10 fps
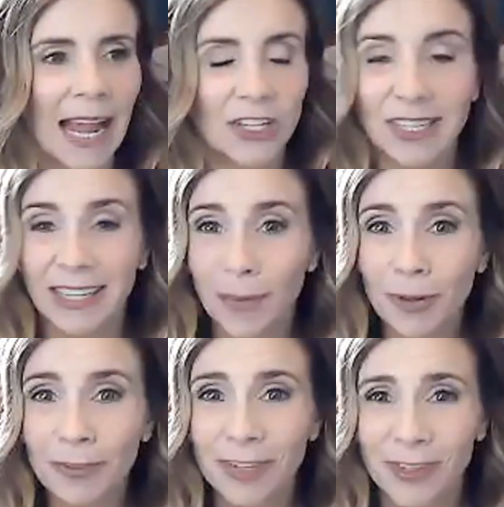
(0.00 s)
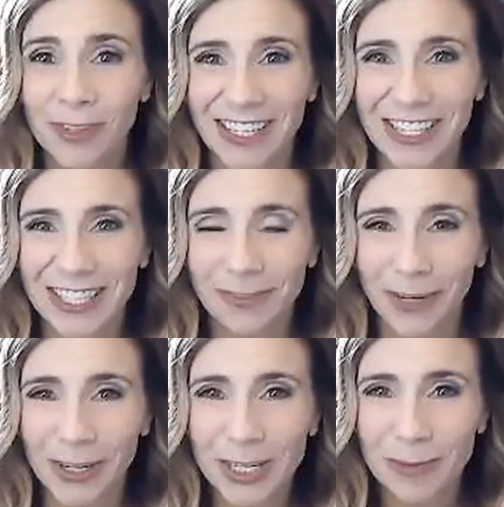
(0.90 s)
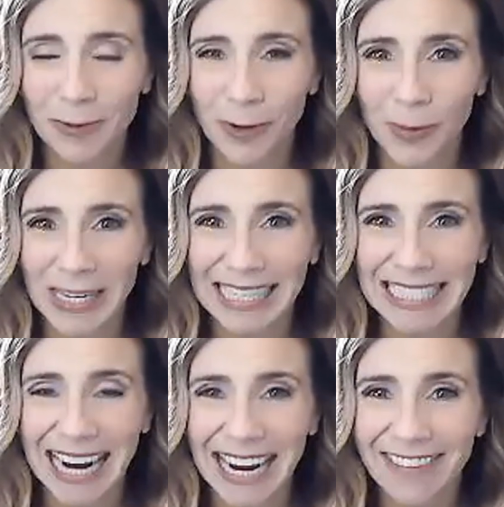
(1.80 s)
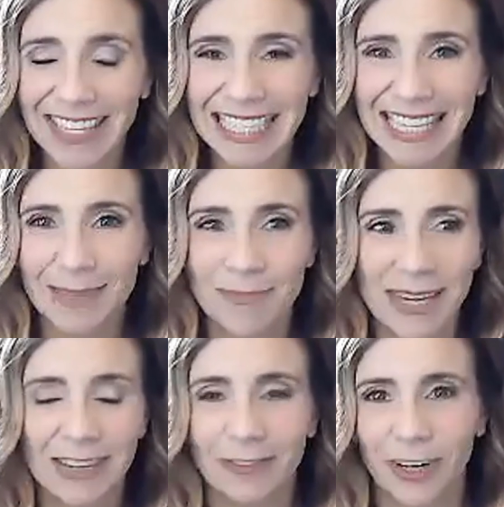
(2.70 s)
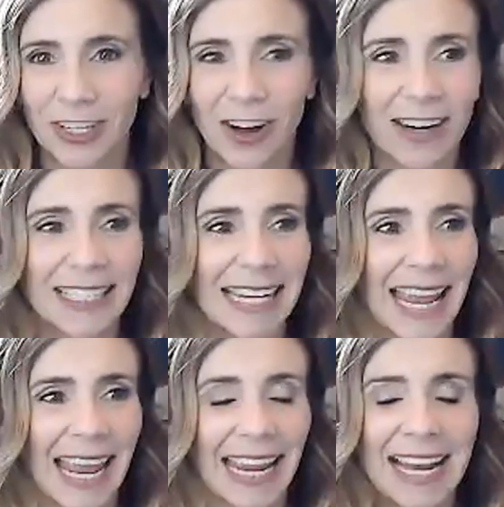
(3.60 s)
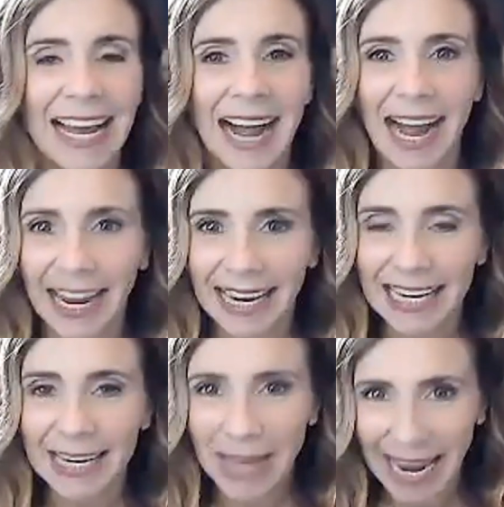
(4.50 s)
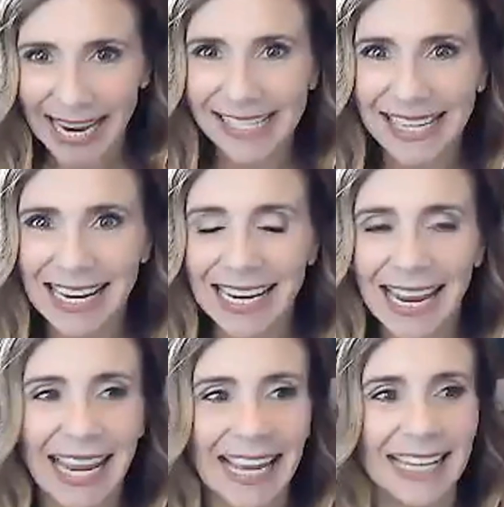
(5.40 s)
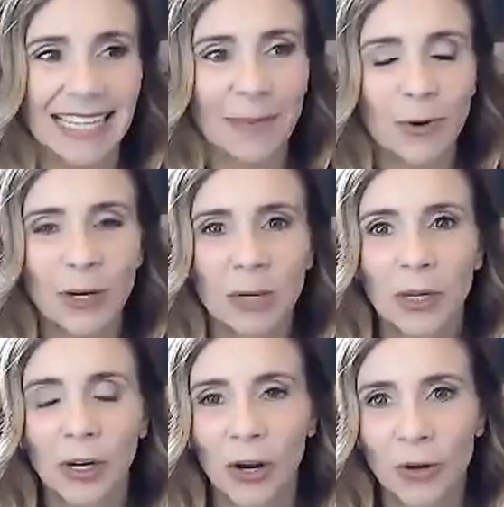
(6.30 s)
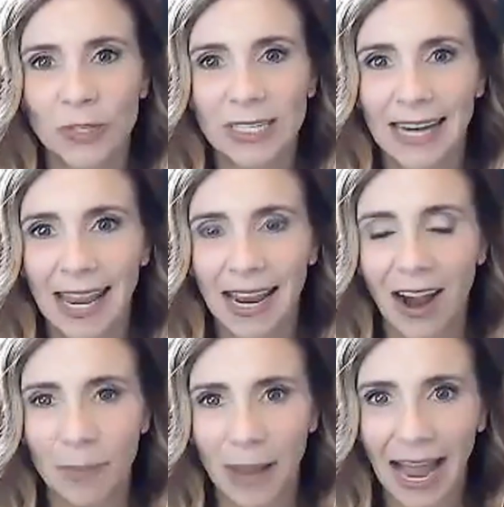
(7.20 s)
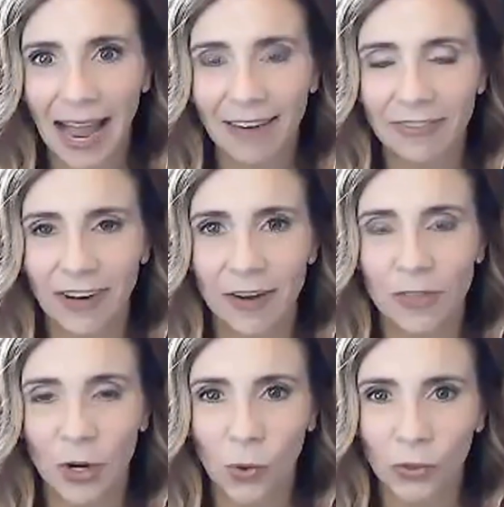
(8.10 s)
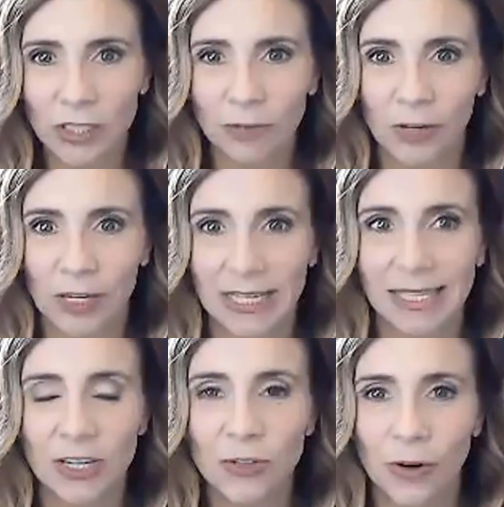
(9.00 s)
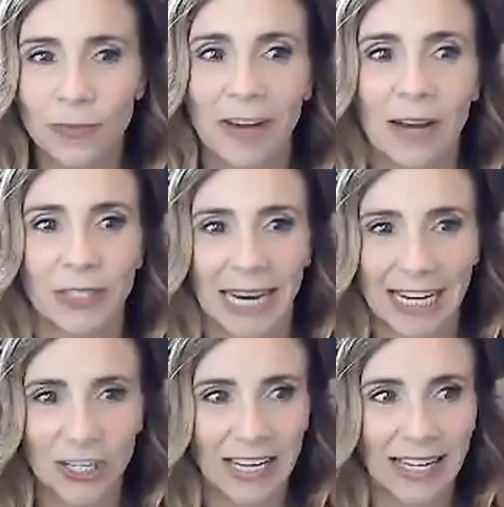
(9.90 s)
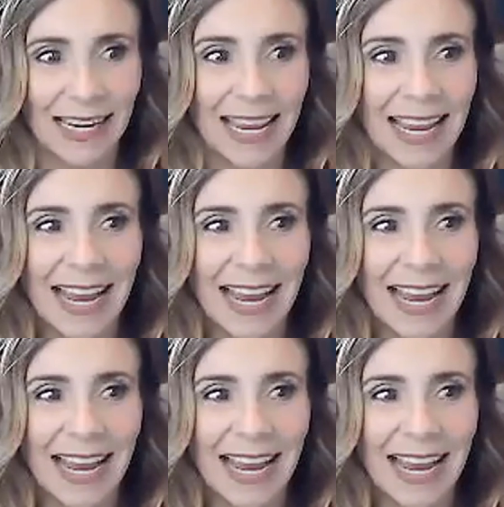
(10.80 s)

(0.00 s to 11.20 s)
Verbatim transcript: Just a couple of introductions first before we dive into the meat of our talk today. I am Casey, and I'm going to be your host today on behalf of the Koolen-de Vries Syndrome Foundation.